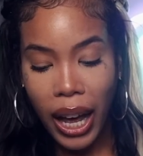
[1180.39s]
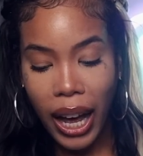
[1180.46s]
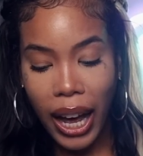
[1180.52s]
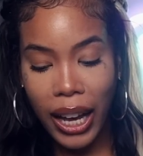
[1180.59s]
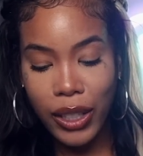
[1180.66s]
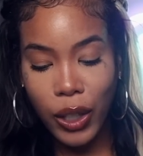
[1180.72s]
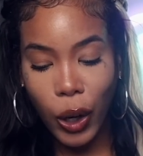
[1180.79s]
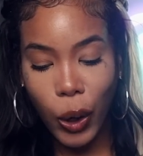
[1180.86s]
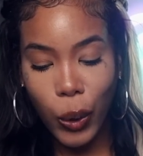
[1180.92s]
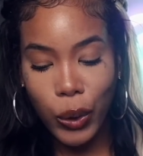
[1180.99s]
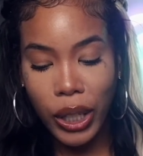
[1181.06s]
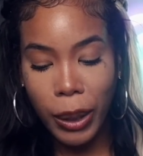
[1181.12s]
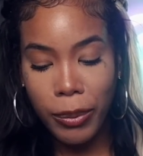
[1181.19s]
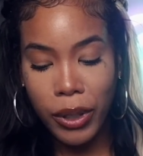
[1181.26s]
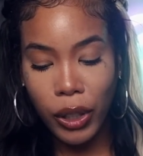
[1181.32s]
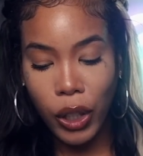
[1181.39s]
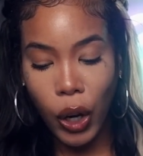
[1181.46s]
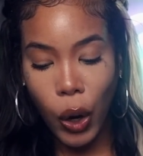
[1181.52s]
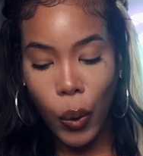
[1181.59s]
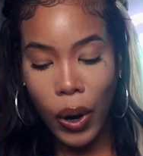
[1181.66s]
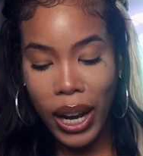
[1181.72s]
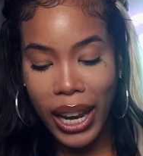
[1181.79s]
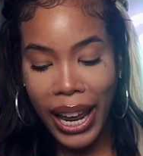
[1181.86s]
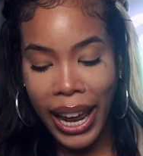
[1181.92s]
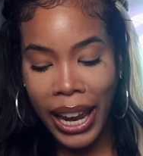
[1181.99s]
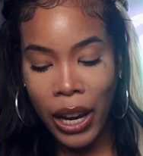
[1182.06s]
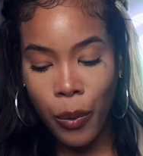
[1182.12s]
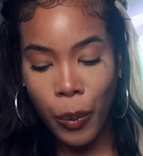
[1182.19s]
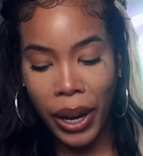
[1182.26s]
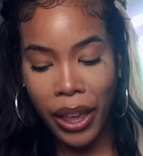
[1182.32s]
I told him to go
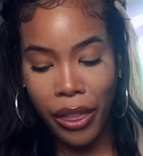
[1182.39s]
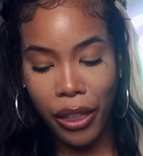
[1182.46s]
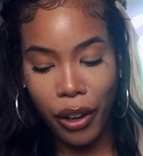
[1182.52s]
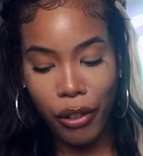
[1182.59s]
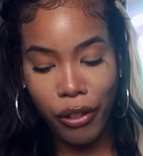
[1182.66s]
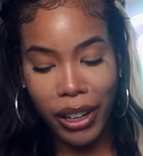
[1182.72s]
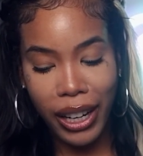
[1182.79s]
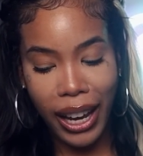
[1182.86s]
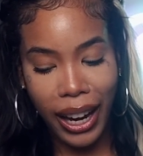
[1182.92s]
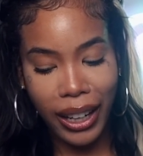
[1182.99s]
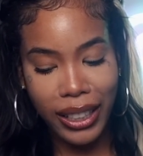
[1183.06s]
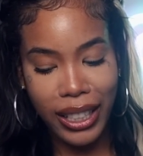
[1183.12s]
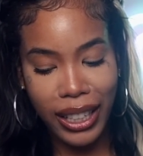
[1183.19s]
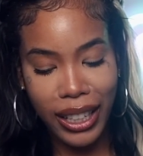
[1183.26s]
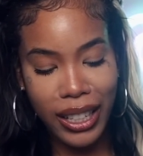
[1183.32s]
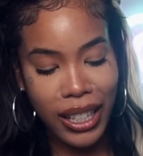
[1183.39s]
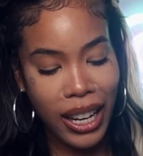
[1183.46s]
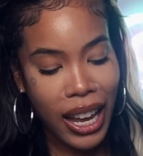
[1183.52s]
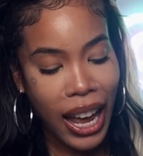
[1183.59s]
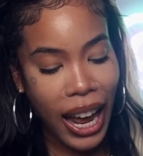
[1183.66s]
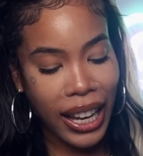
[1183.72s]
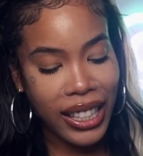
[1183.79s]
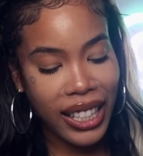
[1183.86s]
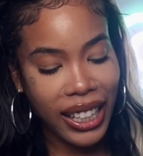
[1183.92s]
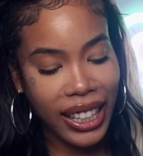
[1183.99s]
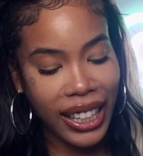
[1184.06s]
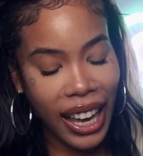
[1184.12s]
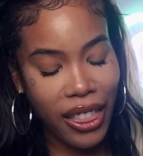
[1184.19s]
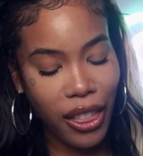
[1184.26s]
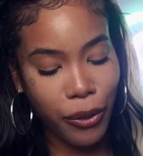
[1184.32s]
lay with Redacted and to
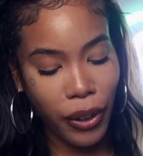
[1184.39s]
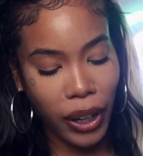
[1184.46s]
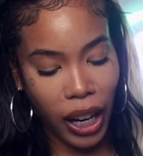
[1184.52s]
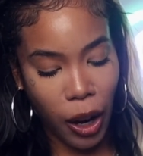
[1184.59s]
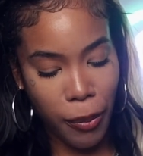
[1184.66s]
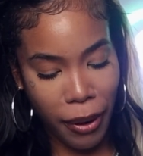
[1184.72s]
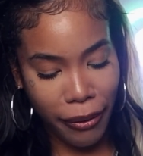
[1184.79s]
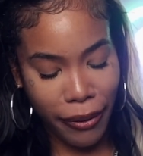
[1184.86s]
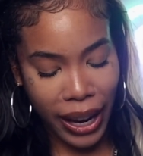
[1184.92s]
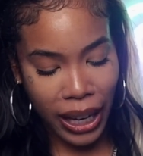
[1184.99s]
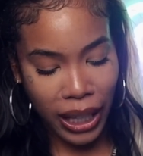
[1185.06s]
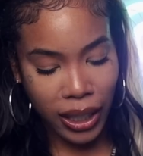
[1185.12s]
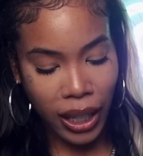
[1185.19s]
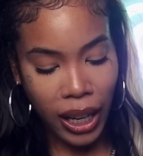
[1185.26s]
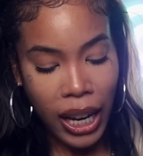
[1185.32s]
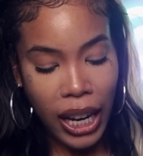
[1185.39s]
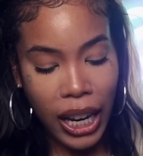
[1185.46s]
get the fuck out my face.